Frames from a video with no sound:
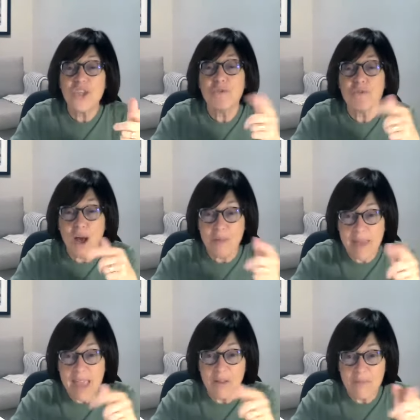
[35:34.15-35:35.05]
you've got
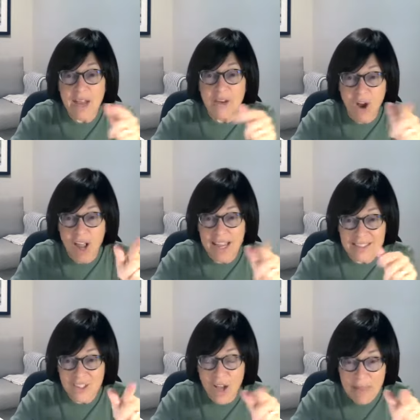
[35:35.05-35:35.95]
mail Meg
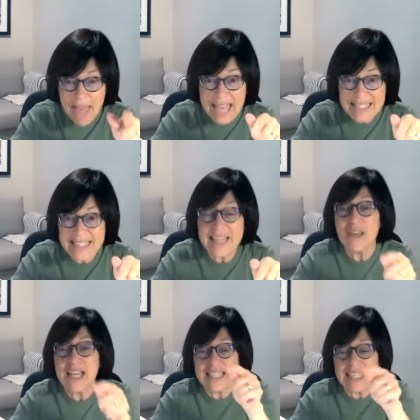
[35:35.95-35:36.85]
Ryan, Tom Hanks thing,
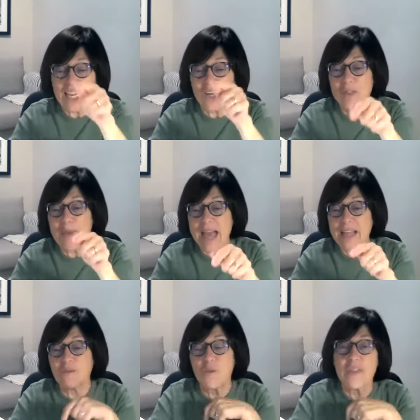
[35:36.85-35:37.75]
because then it goes back
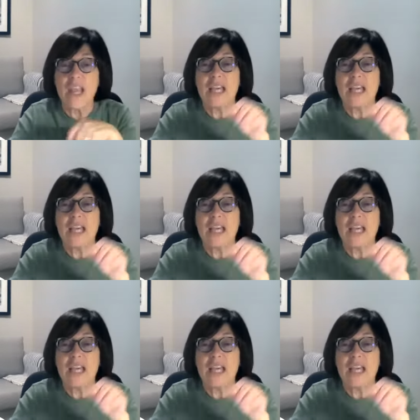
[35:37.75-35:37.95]
and forth.